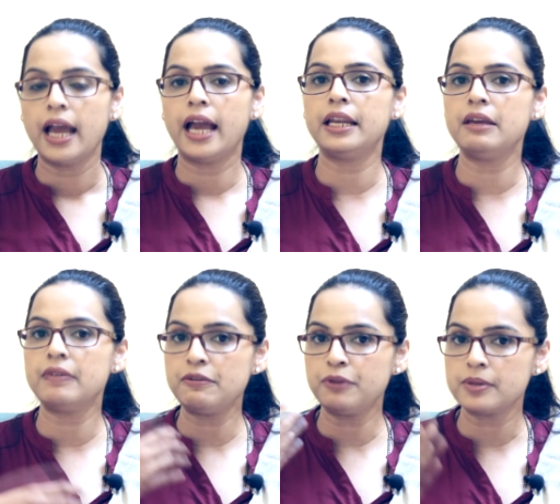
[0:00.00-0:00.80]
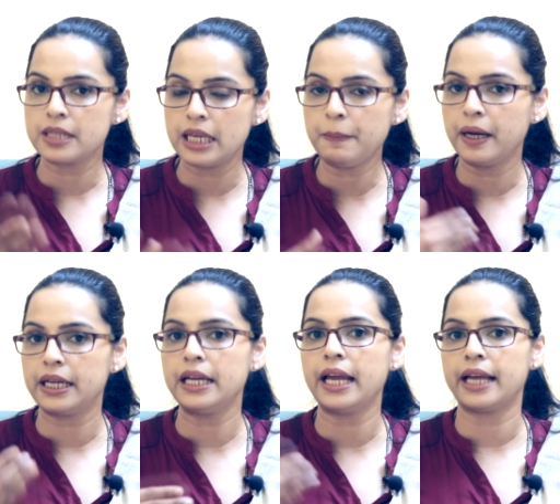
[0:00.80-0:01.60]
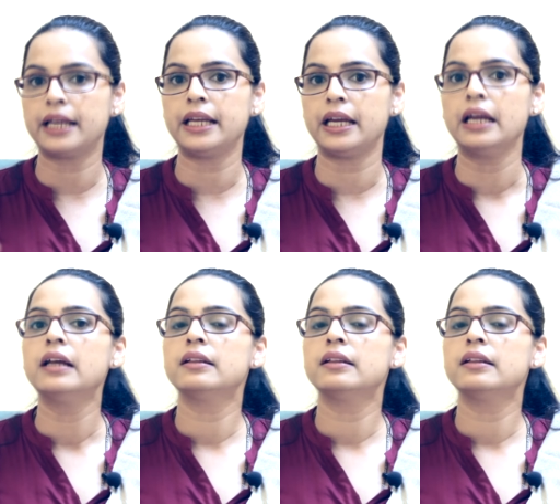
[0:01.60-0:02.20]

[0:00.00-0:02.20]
and even if you keep getting acne,